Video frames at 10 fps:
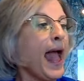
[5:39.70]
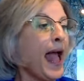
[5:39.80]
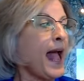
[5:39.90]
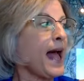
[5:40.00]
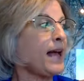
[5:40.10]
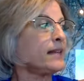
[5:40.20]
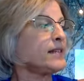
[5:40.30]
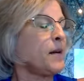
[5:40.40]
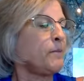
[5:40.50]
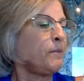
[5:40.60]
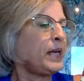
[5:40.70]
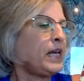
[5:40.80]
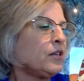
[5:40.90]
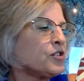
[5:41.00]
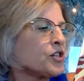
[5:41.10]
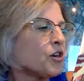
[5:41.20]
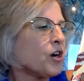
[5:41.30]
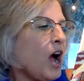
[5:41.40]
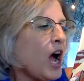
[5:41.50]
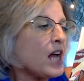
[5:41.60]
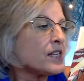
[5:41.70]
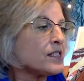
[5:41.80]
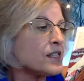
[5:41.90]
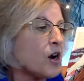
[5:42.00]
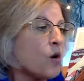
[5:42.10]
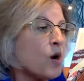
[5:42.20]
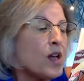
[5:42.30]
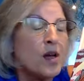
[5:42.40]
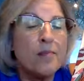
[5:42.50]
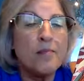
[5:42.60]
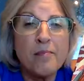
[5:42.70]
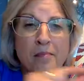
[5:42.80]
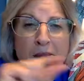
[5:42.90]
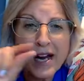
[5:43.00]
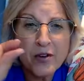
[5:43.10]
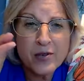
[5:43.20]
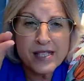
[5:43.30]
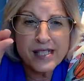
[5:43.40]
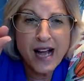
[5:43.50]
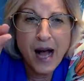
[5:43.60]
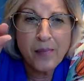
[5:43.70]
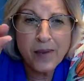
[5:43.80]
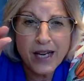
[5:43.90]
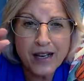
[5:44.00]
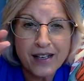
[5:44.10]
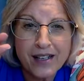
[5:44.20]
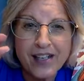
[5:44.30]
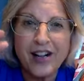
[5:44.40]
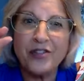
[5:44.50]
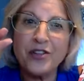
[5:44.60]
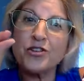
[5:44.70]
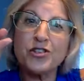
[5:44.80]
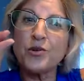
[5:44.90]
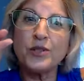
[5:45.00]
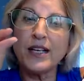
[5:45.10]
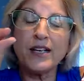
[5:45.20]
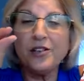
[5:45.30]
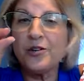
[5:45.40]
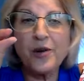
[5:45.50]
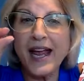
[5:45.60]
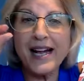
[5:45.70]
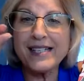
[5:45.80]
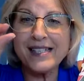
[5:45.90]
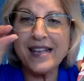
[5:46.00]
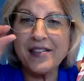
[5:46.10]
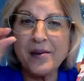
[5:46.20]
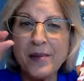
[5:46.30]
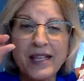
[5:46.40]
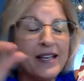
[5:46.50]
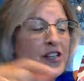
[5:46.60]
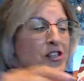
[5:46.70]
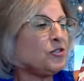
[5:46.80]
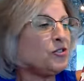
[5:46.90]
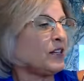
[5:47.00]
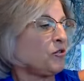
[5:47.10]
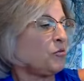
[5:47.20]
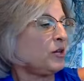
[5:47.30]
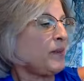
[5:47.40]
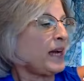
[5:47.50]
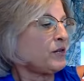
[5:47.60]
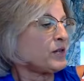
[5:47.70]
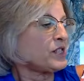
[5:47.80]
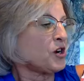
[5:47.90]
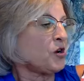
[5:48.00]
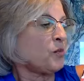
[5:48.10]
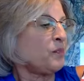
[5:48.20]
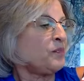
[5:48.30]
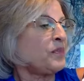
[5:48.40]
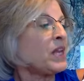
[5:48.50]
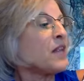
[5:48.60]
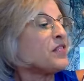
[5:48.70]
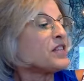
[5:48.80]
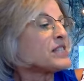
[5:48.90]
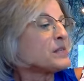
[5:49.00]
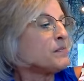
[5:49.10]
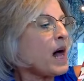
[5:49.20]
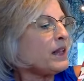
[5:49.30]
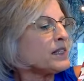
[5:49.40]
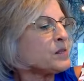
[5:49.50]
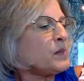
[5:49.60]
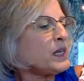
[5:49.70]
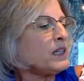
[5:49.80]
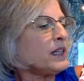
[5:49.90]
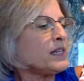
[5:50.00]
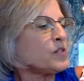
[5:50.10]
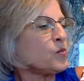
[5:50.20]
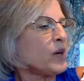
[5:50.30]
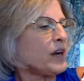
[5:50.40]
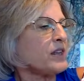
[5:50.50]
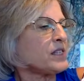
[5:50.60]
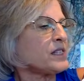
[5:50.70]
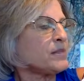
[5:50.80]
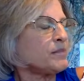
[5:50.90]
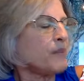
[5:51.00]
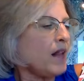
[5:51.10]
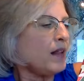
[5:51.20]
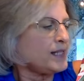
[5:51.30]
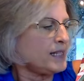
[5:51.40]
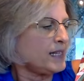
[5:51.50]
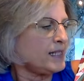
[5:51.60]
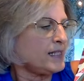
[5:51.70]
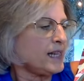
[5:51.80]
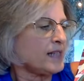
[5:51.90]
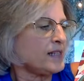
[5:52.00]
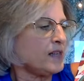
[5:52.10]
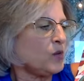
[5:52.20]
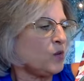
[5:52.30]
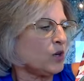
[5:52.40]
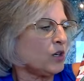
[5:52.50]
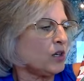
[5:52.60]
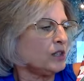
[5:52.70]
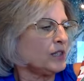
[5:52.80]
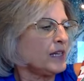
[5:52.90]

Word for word: And beetles are also microscopic. They're so little you can't see them unless you look through a microscope. The smallest beetle is one of the smallest insects in the world.